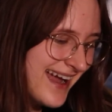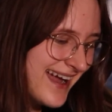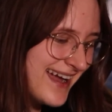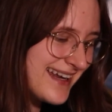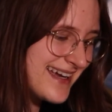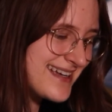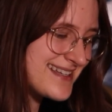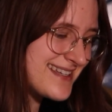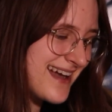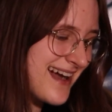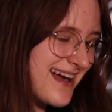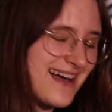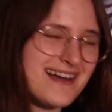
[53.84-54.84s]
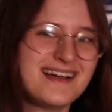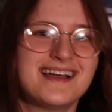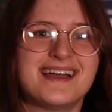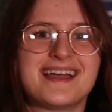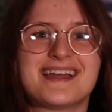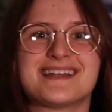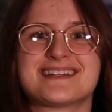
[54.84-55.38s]
It
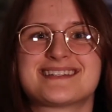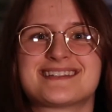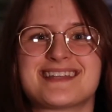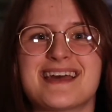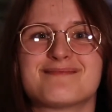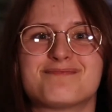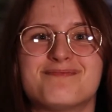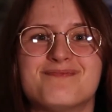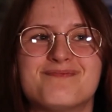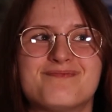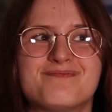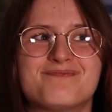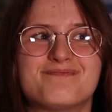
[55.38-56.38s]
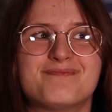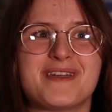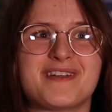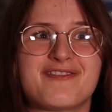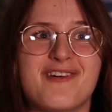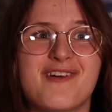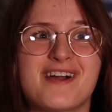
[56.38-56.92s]
is 10
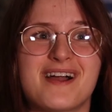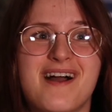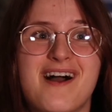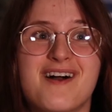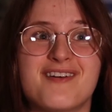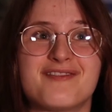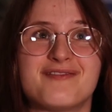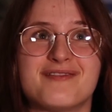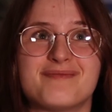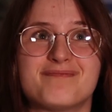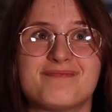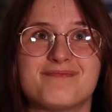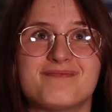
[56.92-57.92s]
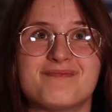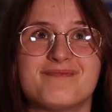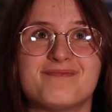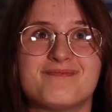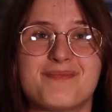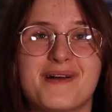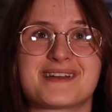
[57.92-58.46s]
before
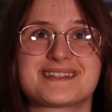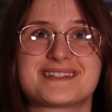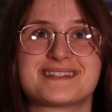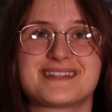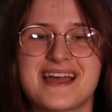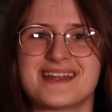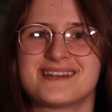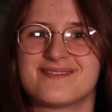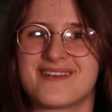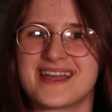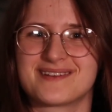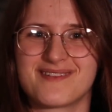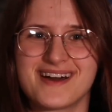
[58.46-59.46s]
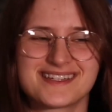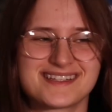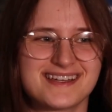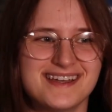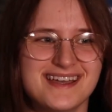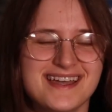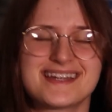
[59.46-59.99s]
10. Wait, what?
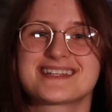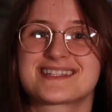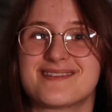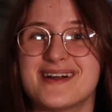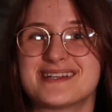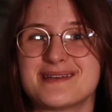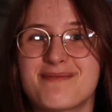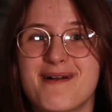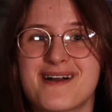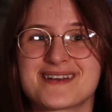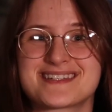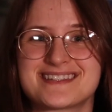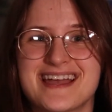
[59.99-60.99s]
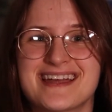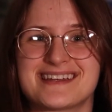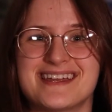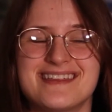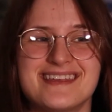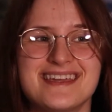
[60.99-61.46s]
It is 20 past 10 in